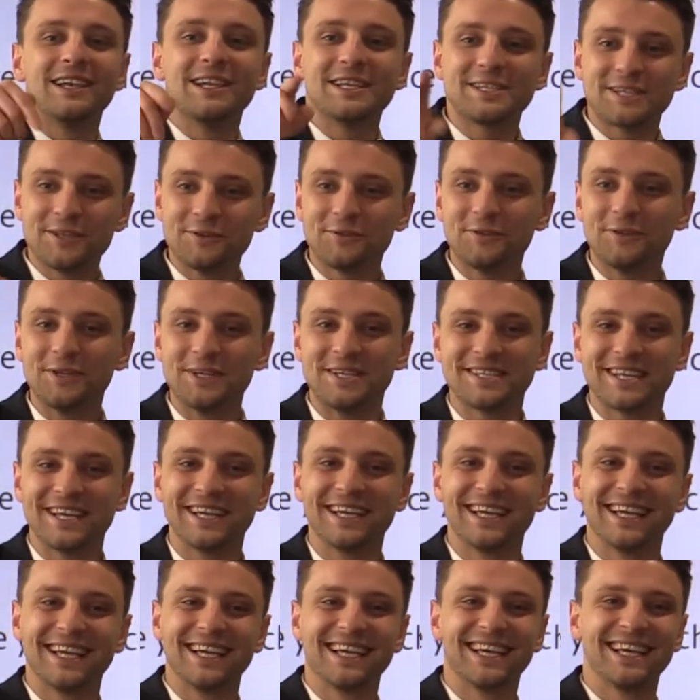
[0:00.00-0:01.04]
Listen to
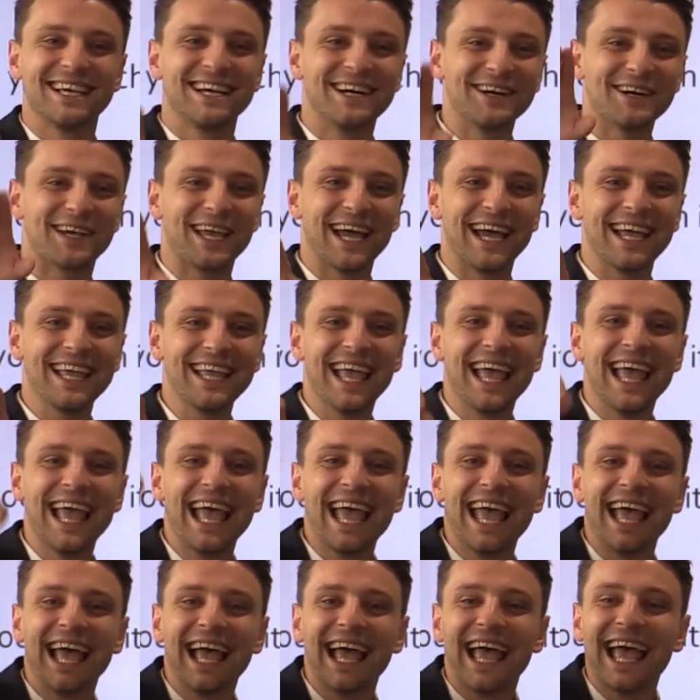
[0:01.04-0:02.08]
this, okay?
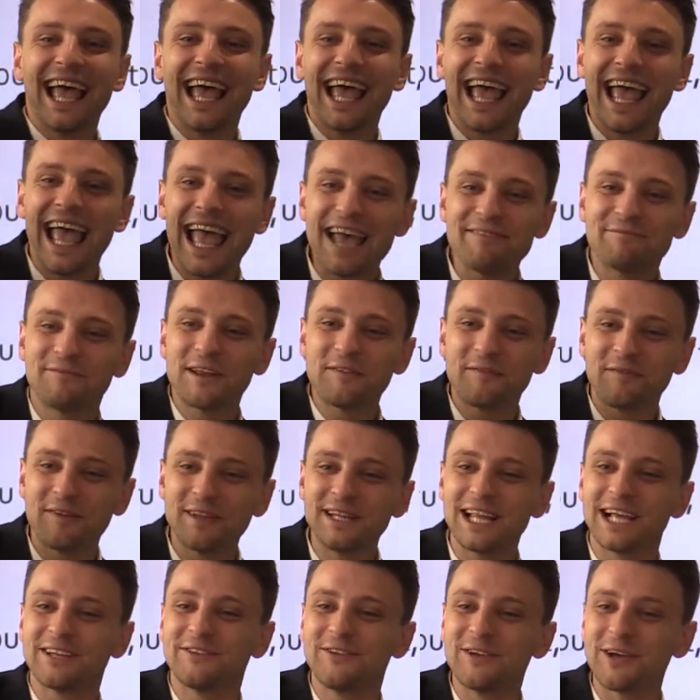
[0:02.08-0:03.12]

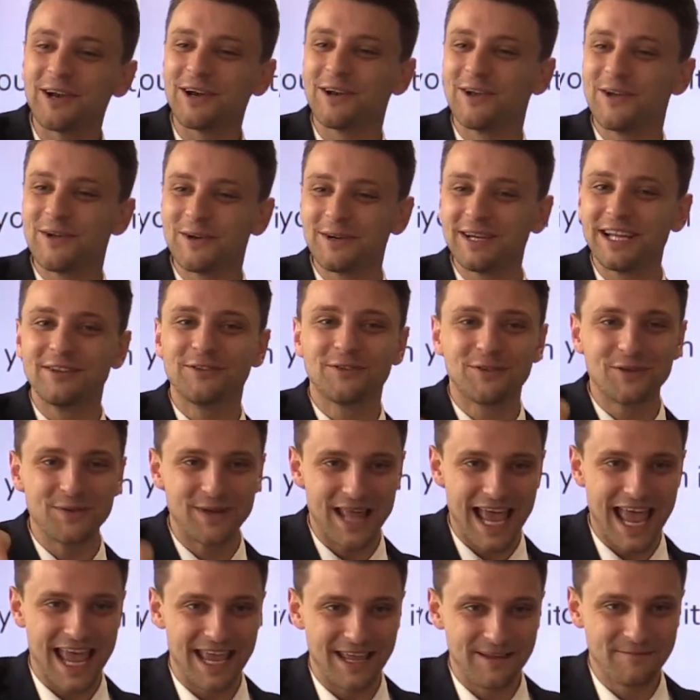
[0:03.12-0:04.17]
Everything that you're learning
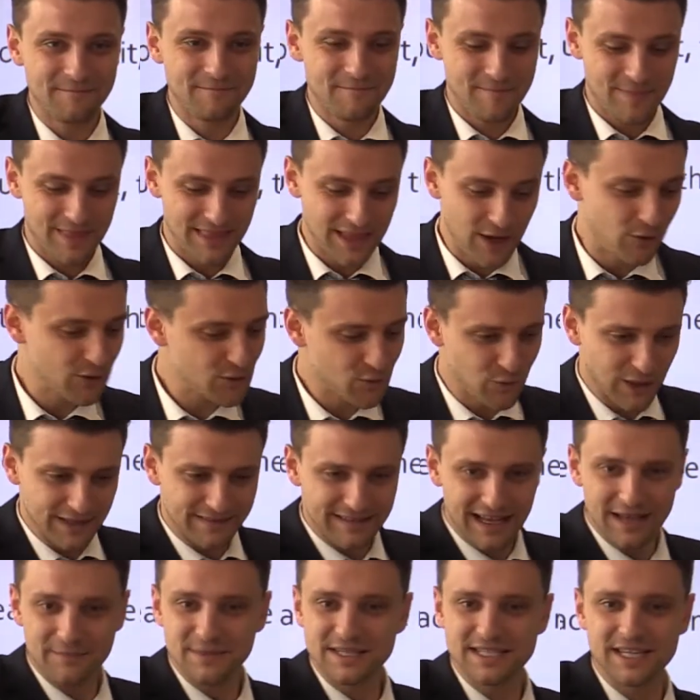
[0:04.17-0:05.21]
today. Now,
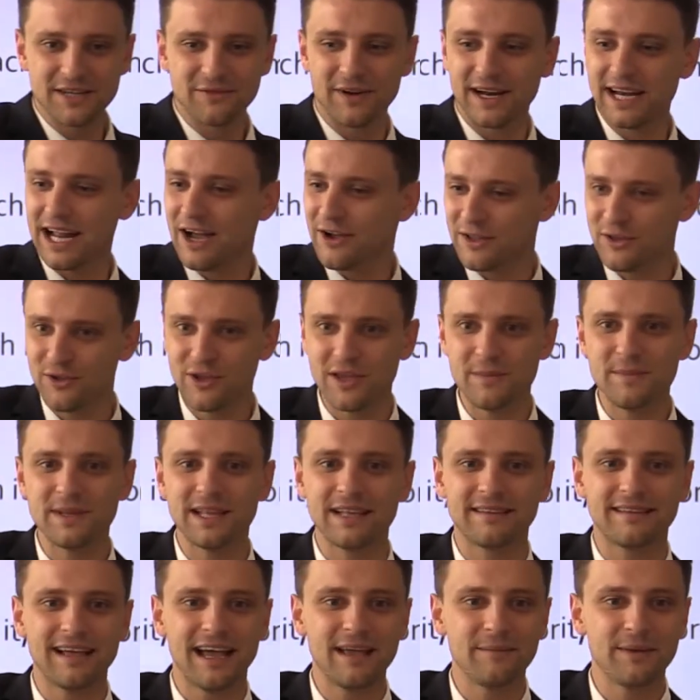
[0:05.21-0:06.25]
what time is it right now? Can you
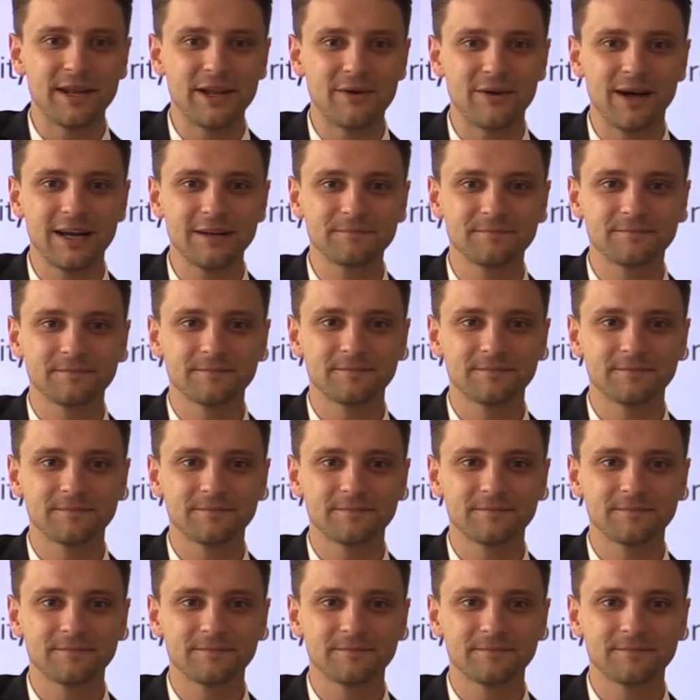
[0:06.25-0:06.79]
give me the time, anyone?